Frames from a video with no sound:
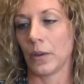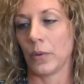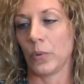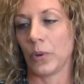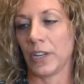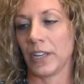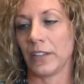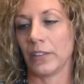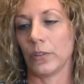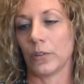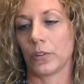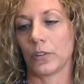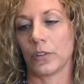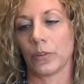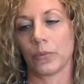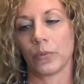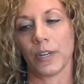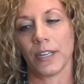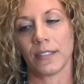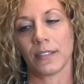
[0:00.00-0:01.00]
We need
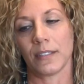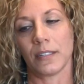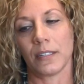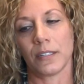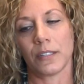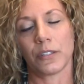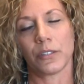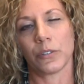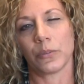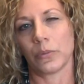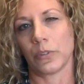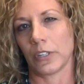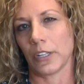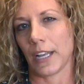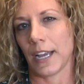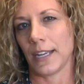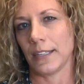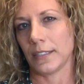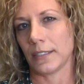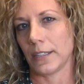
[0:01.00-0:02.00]
local residents to
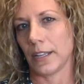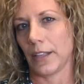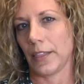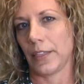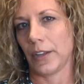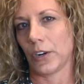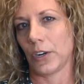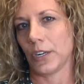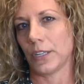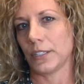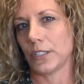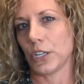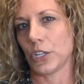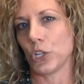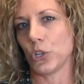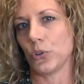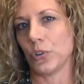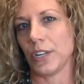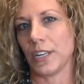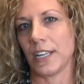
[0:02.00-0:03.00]
realize that there is a
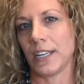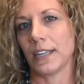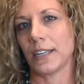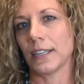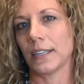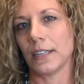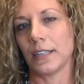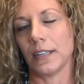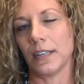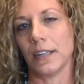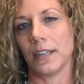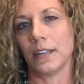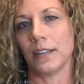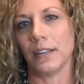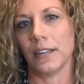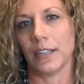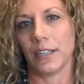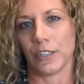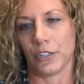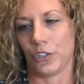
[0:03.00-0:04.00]
unique
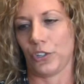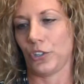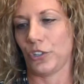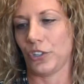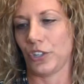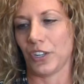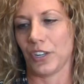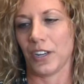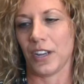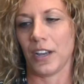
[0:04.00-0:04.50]
niche